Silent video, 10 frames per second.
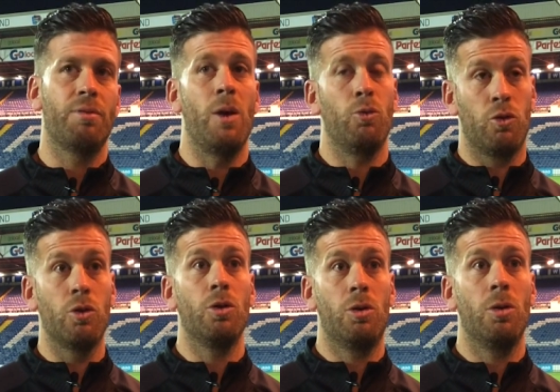It was
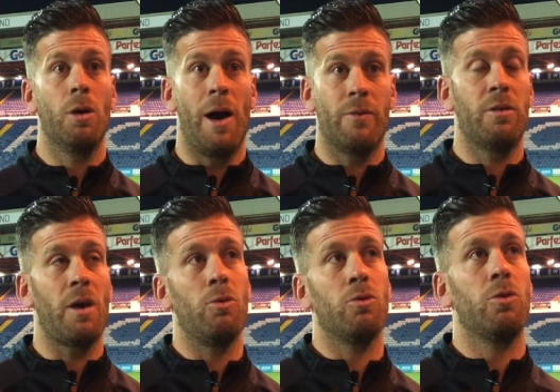good, I have to
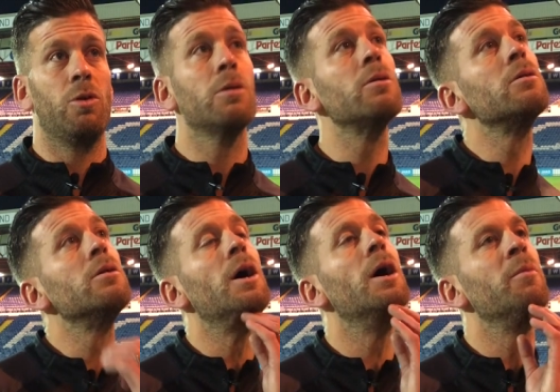say it was good.
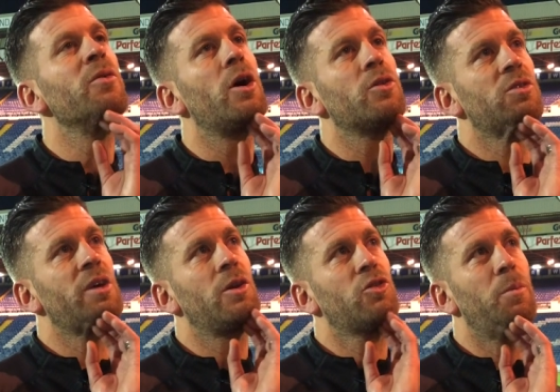If I was to
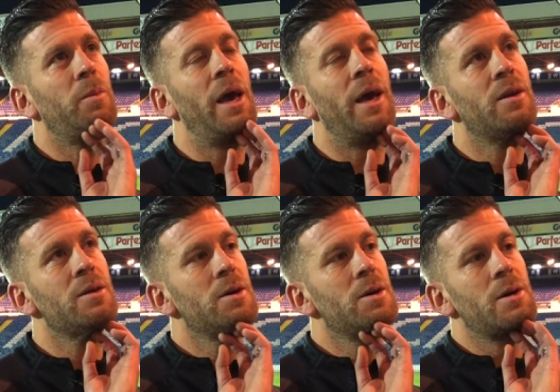say on top of my head,
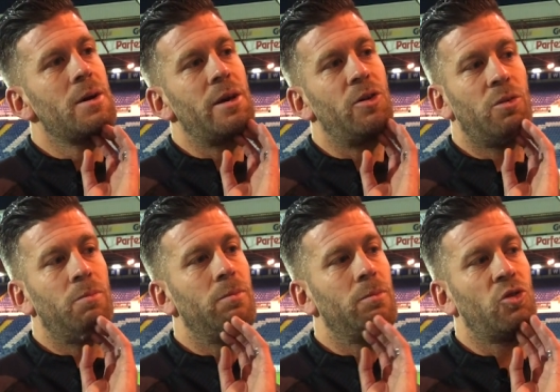there's
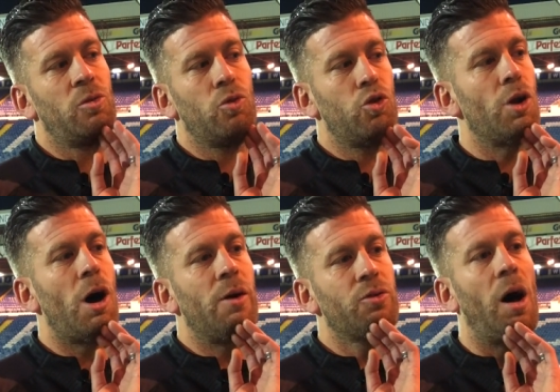some good
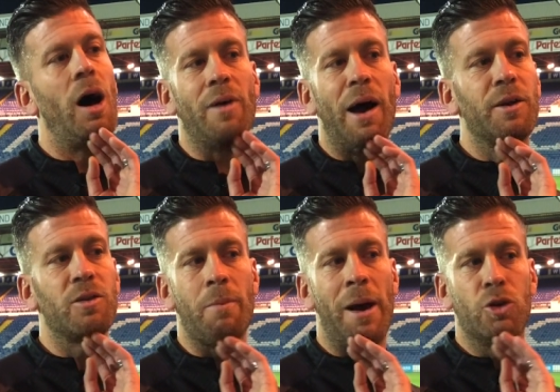halves that I've had
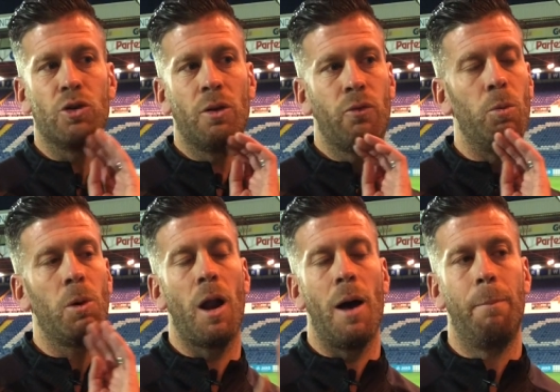as a manager at this football
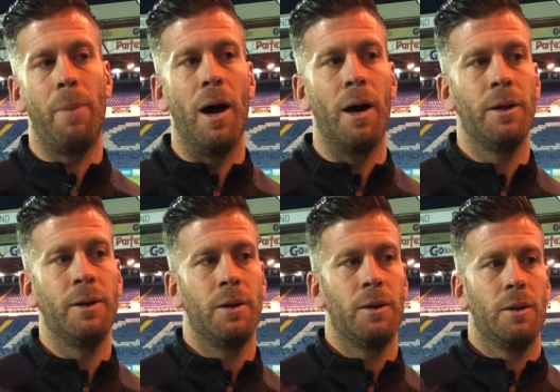club, but
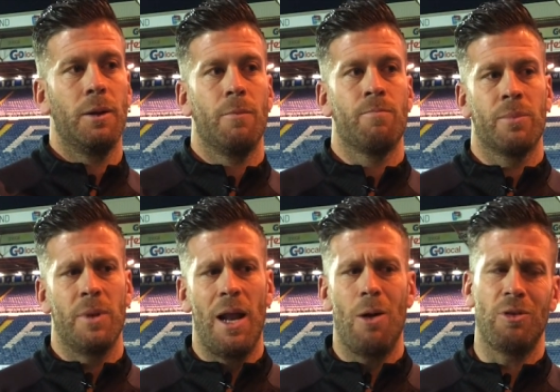
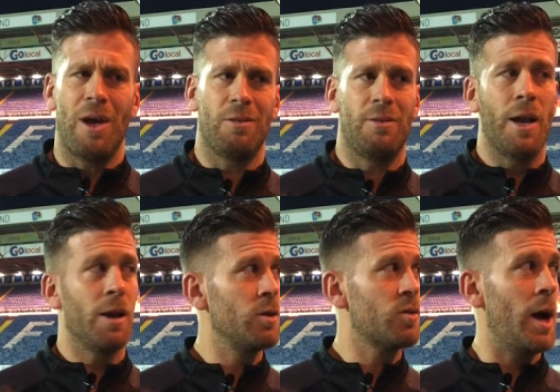yeah, that was
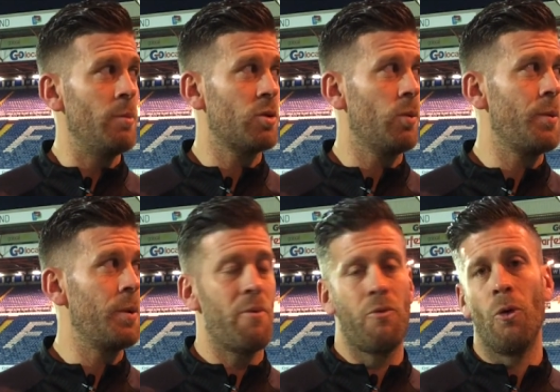outstanding at times. The way we
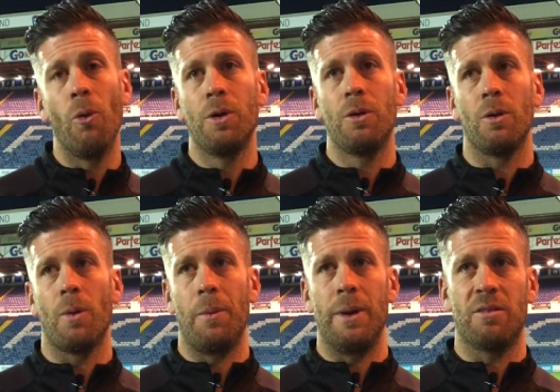went forward, the
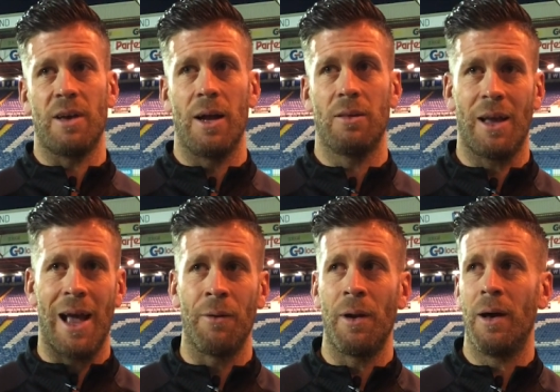way we attacked, the
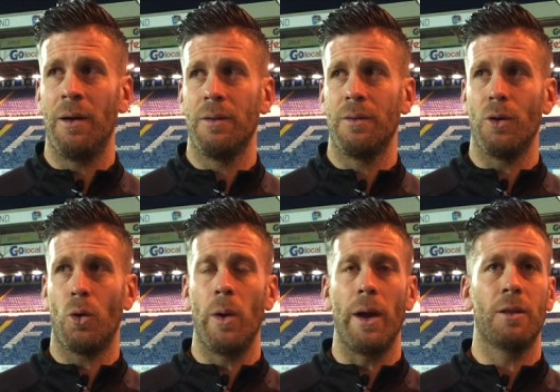counter, the
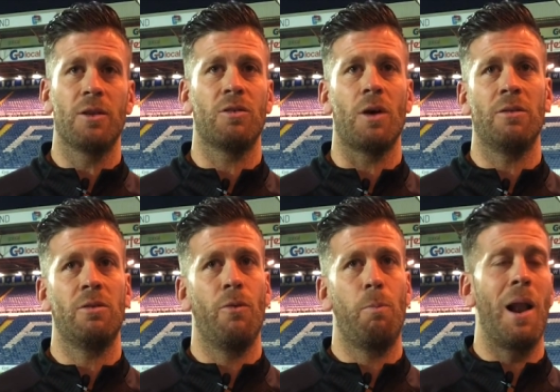quick,
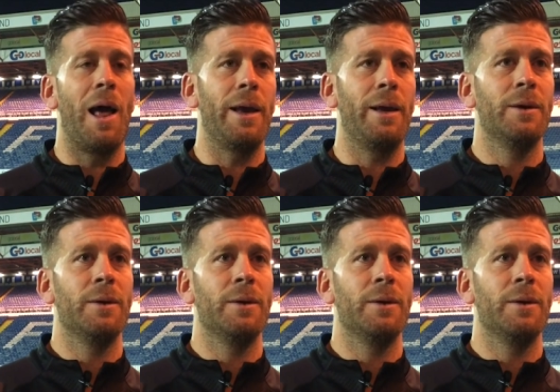decisive play.